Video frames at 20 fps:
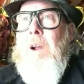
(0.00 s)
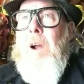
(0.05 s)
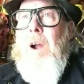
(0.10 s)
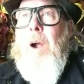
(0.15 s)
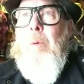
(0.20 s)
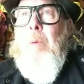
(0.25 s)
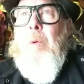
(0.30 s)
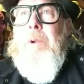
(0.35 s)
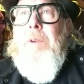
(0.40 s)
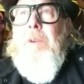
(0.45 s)

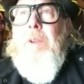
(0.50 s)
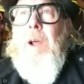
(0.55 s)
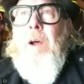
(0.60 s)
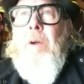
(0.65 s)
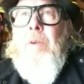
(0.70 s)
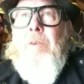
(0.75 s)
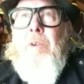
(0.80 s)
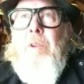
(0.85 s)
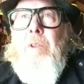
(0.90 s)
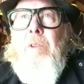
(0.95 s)
I went
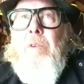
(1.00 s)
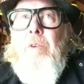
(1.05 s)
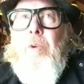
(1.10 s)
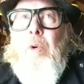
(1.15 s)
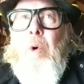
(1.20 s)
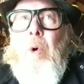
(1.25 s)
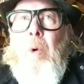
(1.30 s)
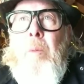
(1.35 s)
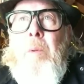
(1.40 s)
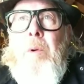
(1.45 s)
down to the
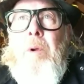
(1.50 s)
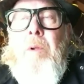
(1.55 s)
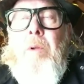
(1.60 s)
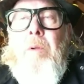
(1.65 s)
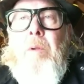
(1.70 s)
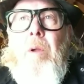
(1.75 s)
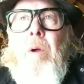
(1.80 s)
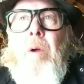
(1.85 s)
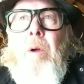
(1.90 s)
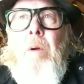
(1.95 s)

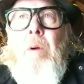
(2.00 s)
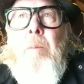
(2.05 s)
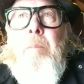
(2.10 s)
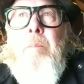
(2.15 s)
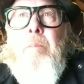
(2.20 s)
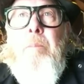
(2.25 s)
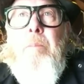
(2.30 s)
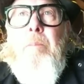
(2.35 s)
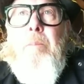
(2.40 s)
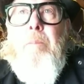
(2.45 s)
Troma um,
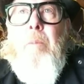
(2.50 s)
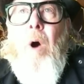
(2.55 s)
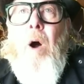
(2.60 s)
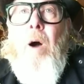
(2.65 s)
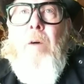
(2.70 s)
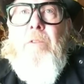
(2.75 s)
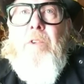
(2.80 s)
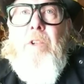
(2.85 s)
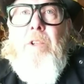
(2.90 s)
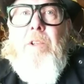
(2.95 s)

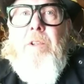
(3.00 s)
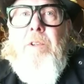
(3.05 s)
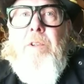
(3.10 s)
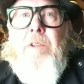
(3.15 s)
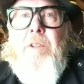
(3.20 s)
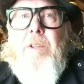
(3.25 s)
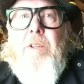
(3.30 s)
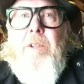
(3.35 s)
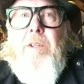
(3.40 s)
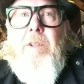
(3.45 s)

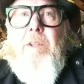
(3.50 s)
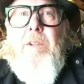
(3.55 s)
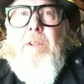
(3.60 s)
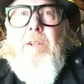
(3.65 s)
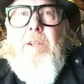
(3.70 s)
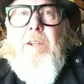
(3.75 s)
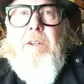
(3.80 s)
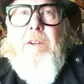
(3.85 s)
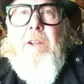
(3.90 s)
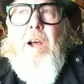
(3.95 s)
offices
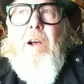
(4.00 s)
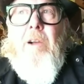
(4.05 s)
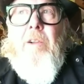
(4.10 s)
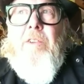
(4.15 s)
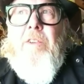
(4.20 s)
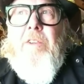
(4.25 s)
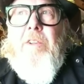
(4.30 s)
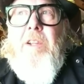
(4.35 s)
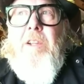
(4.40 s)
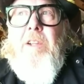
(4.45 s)
in
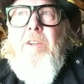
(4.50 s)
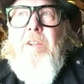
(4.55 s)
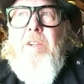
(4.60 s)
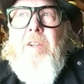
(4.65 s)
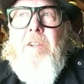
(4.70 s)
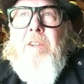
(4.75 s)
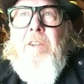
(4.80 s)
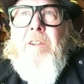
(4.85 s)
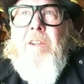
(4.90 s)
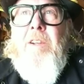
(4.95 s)
Hell's
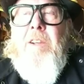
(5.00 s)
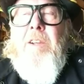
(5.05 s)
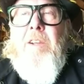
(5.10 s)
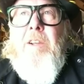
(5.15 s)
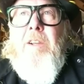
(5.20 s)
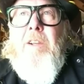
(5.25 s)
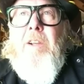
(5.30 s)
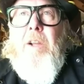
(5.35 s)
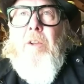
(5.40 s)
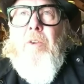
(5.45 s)
Kitchen
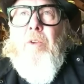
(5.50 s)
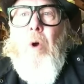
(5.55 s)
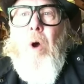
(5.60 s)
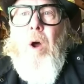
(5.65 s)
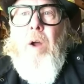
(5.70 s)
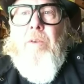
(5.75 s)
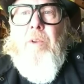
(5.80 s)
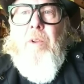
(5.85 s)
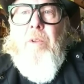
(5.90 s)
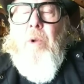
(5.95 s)
and
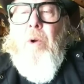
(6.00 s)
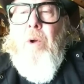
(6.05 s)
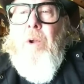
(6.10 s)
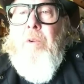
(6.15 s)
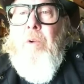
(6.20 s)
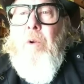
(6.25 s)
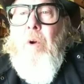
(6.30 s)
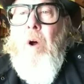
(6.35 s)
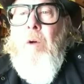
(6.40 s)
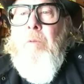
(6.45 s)
talked to
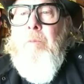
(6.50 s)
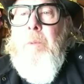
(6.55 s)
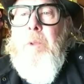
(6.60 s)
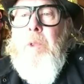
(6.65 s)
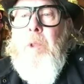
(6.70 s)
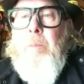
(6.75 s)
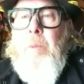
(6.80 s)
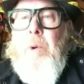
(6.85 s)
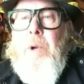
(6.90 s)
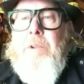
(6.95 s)
Lloyd
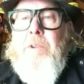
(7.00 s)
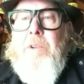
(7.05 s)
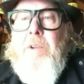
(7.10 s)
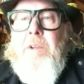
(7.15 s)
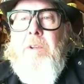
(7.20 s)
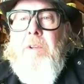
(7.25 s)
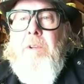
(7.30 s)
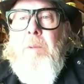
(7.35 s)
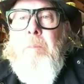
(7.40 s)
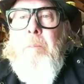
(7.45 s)
Kaufman, the
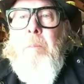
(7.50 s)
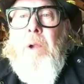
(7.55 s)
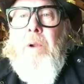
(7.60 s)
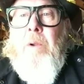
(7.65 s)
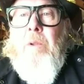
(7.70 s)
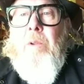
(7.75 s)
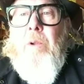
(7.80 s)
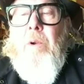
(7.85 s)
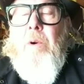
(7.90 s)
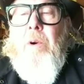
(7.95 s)
president, and
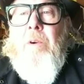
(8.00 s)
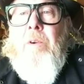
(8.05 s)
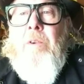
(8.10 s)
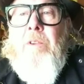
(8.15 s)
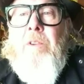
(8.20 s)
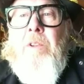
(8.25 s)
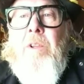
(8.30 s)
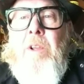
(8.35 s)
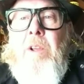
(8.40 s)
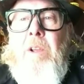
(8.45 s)
Michael
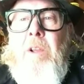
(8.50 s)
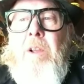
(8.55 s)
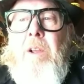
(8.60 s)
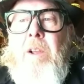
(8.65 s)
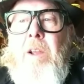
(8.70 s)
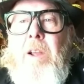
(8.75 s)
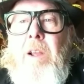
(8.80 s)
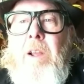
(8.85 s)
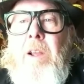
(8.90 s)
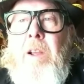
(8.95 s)
Herz,
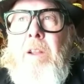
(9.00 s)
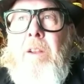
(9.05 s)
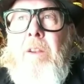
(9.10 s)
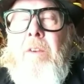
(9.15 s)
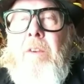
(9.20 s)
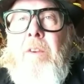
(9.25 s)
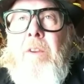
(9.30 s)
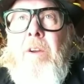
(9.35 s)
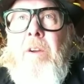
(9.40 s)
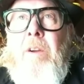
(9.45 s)

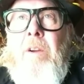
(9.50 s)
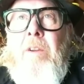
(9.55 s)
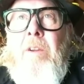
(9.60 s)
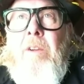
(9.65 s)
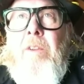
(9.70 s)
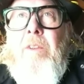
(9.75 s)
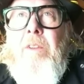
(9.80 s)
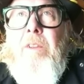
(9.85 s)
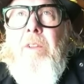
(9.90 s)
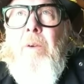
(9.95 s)
and
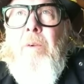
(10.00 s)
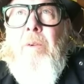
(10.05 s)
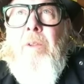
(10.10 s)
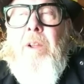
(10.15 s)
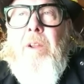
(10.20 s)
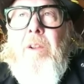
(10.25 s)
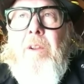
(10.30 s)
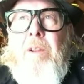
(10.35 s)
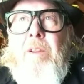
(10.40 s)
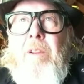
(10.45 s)
uh, they were
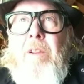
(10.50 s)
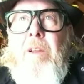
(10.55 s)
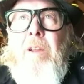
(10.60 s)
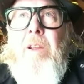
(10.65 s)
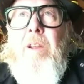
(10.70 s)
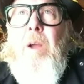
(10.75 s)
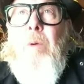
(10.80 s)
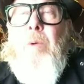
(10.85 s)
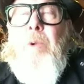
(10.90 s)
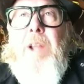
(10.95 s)
like,
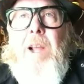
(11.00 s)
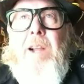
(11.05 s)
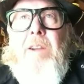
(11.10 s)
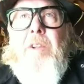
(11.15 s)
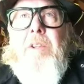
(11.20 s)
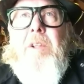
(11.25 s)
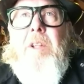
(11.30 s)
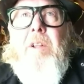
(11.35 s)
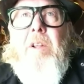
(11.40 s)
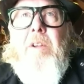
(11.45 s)
it was
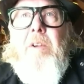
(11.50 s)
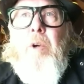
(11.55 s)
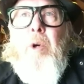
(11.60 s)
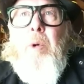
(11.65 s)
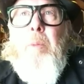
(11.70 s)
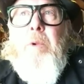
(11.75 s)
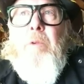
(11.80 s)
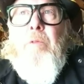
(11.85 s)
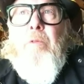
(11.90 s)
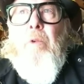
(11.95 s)
actually the
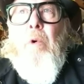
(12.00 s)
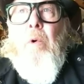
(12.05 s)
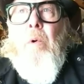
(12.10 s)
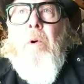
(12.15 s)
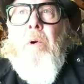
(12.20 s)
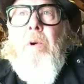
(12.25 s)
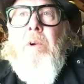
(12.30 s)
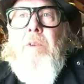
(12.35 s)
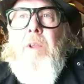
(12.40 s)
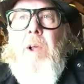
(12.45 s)
year
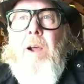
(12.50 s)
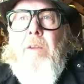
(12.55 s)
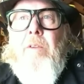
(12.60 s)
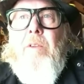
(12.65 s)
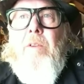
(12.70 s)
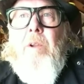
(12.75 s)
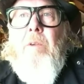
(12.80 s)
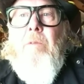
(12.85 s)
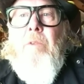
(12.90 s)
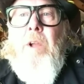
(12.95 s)
before
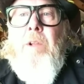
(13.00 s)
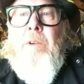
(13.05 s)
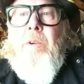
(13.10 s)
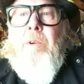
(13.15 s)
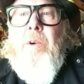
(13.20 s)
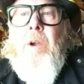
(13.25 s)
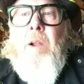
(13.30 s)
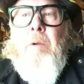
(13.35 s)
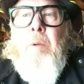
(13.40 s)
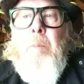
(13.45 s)
Toxic
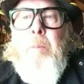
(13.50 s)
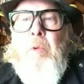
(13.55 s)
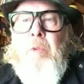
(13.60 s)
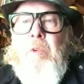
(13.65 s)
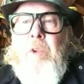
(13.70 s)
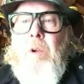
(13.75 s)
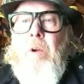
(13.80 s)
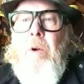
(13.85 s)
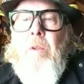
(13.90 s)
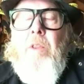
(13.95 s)
Avenger on a
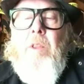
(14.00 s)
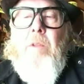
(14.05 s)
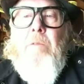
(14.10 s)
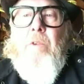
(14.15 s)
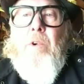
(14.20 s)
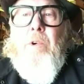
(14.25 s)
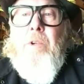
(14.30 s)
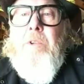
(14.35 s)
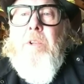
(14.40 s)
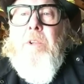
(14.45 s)
movie called The
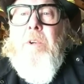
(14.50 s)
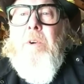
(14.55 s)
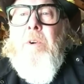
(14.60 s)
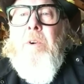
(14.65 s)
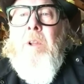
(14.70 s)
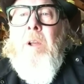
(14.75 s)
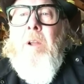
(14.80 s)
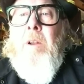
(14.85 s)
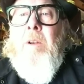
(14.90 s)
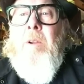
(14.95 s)
First
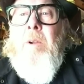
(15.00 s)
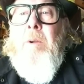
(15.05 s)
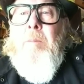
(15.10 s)
Turn On.